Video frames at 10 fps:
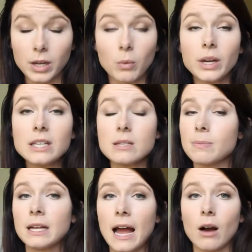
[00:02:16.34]
we
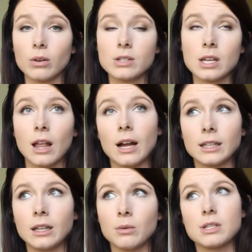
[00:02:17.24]
spent hours in line
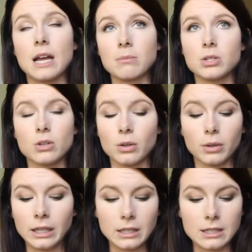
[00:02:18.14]
and it was
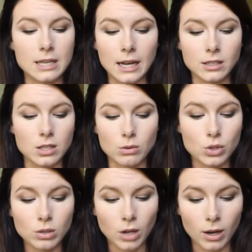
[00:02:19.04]
absolutely insane. So
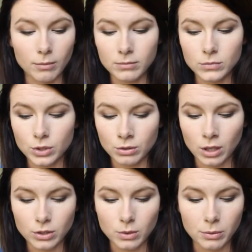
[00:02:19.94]
do not
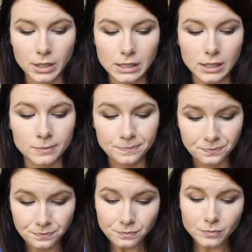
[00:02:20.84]
do what we did.
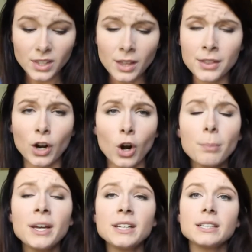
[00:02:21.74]
There
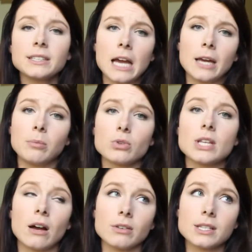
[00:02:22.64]
are picnic
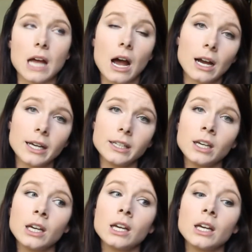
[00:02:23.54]
tables
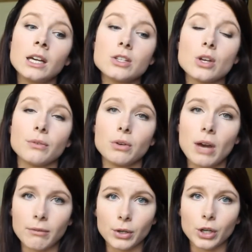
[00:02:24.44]
outside, so if you
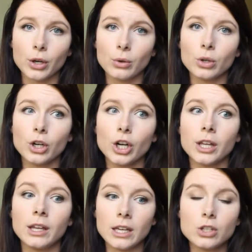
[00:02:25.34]
have a
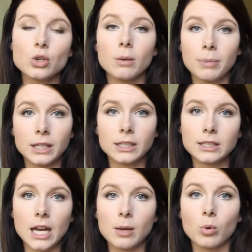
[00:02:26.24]
cooler, get to a
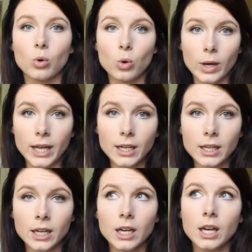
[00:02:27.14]
picnic table
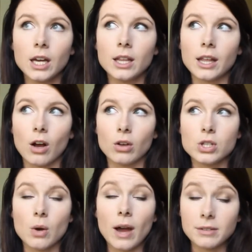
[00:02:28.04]
quick. They
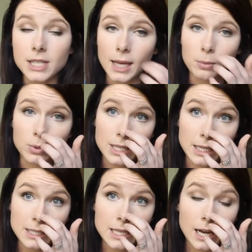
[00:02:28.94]
also have tables
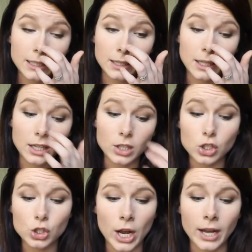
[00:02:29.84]
inside at the
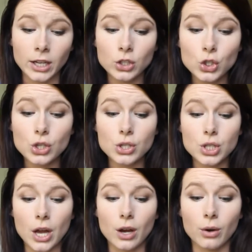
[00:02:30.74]
exchange,
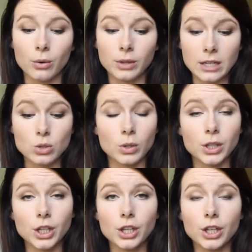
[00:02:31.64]
so that's
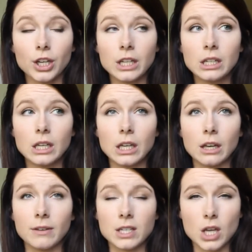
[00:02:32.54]
really good
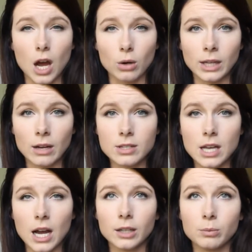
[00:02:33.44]
if it's cold
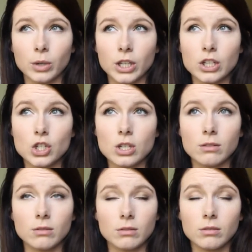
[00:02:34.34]
outside, which
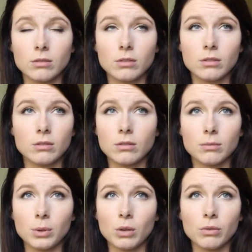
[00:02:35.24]

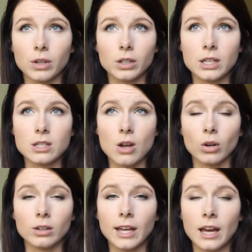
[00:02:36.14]
Beaufort is
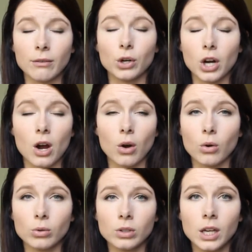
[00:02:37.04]
hardly ever
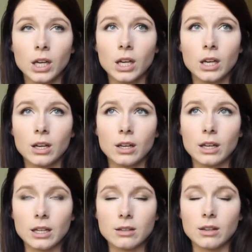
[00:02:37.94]
cold.
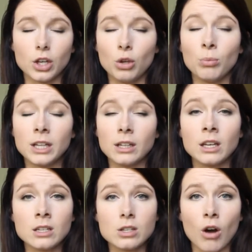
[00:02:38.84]
The
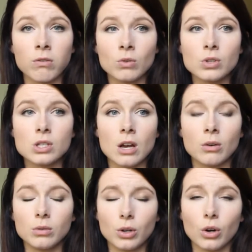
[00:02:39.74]
humidity is awful,
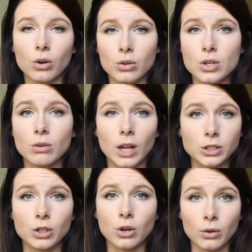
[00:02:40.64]
so girls who
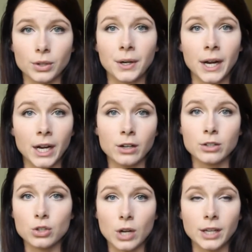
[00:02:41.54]
like to curl their hair
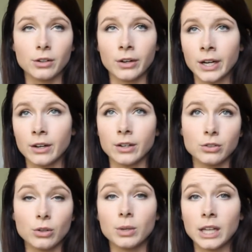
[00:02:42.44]
and straighten their hair
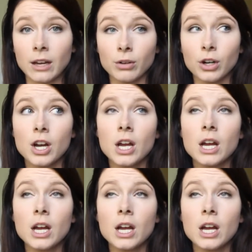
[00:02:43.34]
and do whatever,